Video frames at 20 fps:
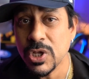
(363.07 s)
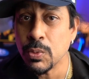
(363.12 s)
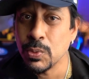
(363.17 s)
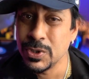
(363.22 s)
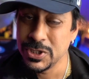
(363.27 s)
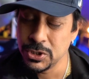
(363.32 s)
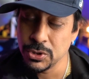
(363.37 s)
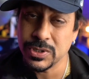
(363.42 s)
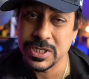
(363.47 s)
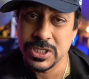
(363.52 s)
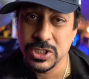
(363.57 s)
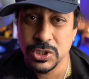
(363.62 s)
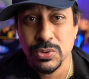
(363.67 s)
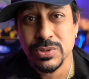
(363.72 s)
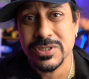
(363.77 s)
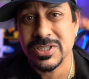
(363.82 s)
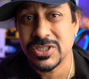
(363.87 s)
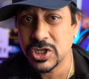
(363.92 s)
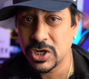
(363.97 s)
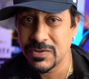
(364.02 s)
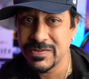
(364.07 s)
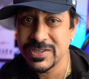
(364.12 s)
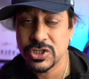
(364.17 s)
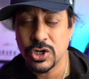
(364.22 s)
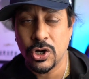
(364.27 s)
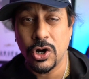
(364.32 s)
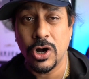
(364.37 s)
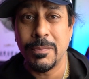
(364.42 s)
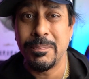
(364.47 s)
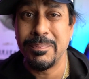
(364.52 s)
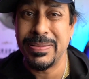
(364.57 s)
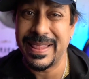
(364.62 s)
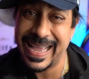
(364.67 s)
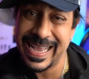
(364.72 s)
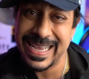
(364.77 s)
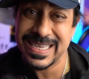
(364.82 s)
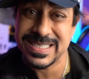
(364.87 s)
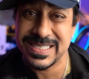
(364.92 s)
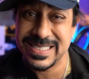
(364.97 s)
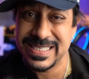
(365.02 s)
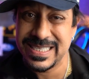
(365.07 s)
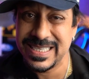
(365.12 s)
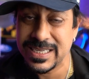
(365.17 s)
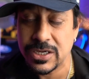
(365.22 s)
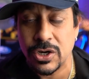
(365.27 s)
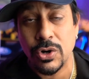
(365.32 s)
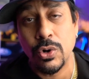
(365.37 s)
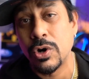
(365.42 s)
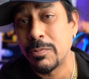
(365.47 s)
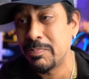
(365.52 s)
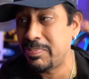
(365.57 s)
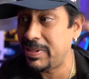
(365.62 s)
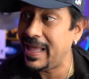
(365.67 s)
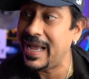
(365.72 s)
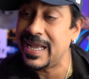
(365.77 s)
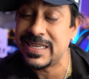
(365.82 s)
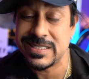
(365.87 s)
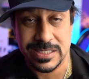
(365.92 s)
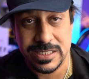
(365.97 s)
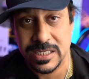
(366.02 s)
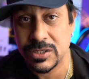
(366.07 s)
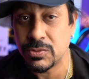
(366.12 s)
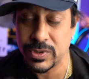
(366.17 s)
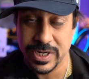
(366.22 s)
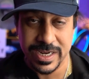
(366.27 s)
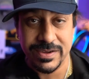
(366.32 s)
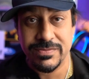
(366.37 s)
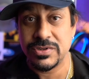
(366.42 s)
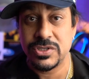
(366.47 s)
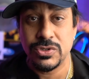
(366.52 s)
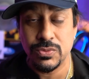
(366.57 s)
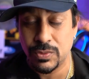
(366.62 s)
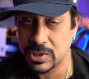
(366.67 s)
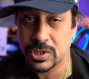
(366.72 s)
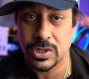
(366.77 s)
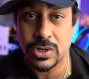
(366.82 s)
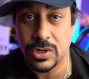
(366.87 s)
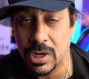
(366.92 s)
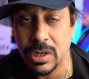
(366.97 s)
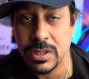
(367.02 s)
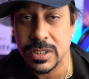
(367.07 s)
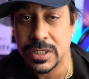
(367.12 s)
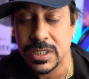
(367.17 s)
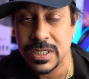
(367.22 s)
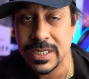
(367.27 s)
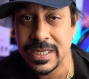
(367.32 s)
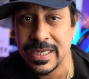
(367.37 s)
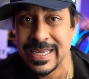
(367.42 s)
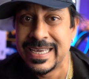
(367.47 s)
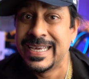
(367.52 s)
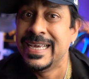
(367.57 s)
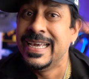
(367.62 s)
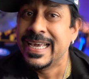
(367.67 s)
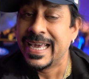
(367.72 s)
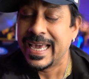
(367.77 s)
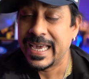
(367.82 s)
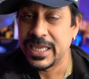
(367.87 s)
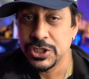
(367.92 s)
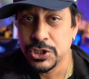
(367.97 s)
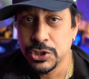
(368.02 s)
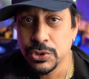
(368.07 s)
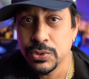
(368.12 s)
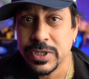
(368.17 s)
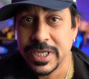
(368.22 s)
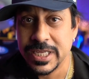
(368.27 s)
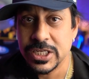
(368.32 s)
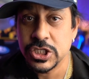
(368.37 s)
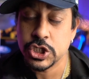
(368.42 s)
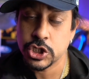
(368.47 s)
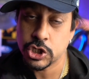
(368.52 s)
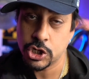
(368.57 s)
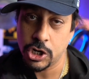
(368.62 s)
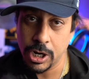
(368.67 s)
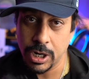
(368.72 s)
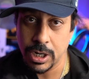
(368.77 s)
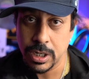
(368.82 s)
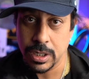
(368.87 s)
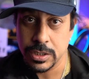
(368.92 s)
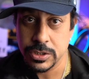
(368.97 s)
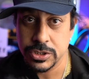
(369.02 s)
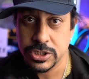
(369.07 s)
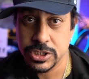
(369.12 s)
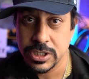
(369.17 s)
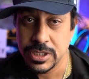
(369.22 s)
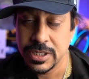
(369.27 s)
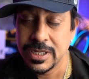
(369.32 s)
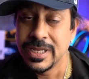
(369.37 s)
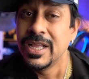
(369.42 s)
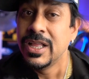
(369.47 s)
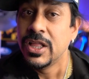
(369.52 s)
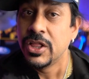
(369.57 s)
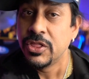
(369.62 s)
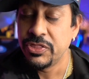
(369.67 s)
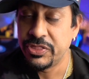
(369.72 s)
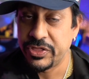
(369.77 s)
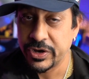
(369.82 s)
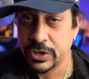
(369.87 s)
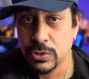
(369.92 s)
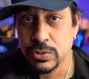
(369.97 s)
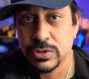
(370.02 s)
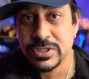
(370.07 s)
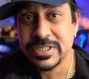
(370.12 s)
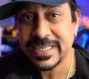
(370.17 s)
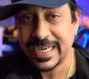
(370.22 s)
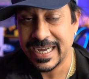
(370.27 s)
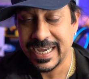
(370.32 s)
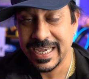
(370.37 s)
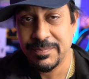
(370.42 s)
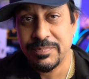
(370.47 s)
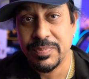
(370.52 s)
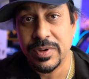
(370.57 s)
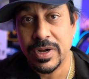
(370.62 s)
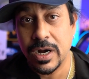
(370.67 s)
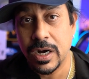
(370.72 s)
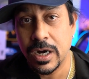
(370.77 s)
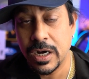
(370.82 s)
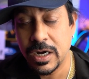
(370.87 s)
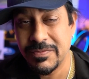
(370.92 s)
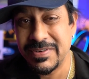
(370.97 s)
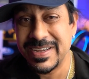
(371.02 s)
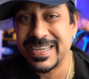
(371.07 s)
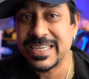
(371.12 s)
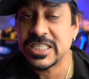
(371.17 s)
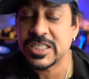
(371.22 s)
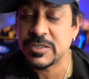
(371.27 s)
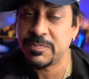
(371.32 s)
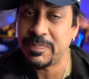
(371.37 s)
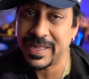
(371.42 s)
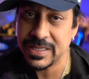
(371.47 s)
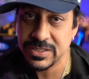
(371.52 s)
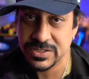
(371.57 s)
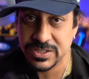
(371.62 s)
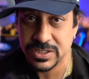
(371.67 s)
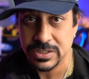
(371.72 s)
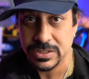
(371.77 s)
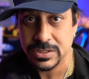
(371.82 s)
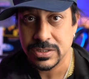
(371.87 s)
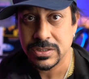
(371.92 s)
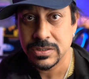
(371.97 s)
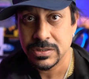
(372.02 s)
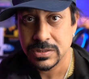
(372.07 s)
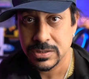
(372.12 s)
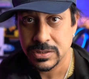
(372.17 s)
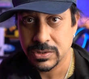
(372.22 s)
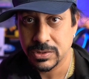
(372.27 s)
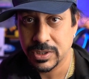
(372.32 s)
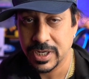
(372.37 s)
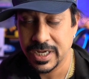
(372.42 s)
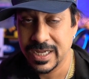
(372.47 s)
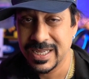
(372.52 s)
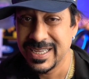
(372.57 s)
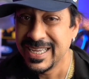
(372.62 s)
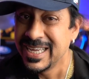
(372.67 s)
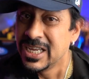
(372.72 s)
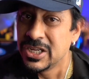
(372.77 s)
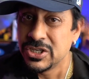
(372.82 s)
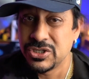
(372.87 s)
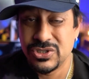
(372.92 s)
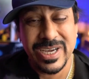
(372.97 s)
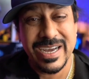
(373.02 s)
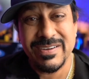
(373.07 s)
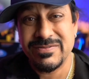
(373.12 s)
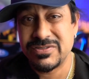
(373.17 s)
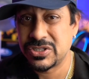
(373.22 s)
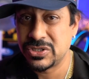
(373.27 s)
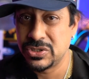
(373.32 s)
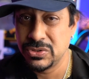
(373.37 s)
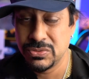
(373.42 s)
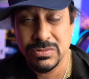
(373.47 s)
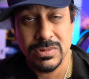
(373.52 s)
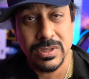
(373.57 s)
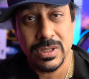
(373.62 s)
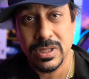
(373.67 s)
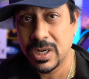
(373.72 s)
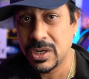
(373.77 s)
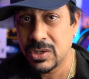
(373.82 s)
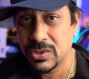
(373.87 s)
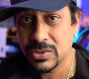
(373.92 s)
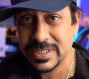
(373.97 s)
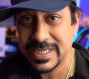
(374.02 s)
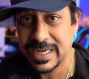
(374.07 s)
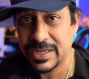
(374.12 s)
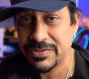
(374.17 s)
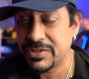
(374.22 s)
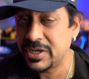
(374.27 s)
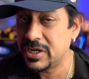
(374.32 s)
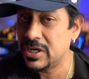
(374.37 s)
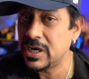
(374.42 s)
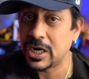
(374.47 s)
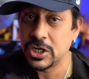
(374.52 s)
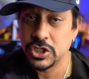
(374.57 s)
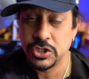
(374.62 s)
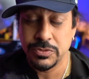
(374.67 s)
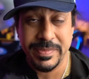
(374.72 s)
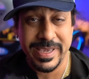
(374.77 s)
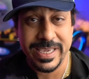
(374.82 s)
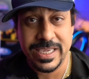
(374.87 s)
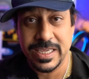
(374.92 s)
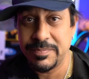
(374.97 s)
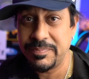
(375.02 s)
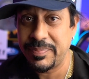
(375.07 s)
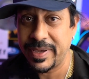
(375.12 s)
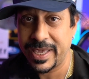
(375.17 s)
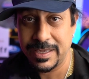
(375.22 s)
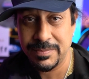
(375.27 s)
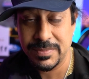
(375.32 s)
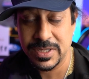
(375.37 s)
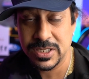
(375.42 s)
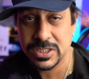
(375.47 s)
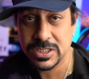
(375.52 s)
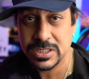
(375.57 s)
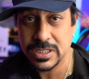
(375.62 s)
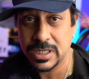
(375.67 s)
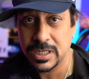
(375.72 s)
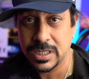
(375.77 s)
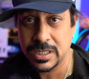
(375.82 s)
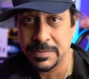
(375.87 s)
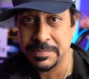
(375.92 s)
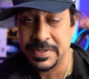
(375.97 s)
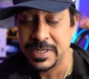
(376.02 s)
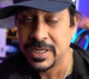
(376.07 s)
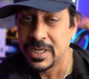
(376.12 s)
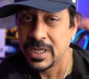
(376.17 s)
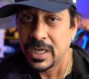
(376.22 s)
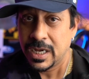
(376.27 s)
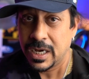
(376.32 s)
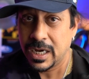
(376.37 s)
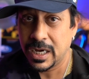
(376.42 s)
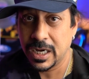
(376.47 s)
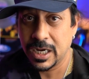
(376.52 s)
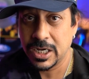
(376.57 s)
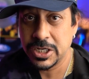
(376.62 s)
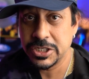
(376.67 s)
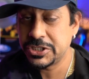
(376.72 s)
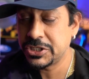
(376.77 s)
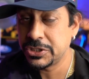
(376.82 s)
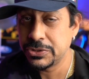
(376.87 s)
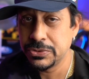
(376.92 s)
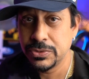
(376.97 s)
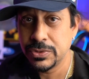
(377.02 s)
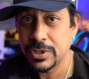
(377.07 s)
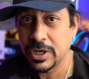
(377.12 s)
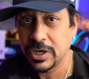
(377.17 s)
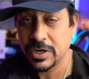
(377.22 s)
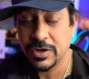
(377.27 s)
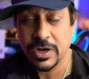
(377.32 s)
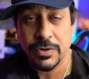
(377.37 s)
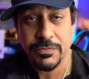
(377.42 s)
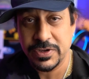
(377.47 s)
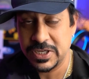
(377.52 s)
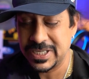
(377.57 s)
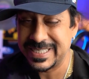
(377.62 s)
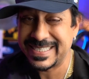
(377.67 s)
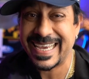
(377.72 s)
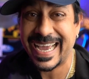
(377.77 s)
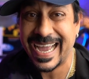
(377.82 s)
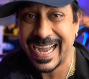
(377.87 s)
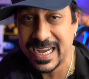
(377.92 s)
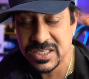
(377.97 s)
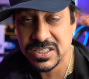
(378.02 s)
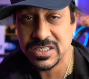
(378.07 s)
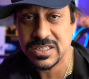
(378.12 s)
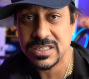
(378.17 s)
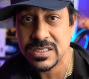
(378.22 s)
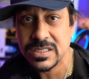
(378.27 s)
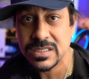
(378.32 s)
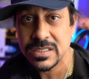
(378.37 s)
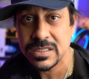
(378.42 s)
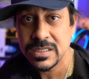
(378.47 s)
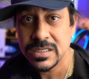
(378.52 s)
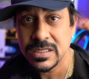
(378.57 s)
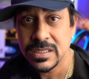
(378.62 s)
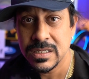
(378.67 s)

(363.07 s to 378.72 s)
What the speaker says: where you can use a service called Plastique or Plastic, whatever you want to call it, and you can charge those type of expenses. Okay. Do you have student loans out there? Are you making payments for your taxes?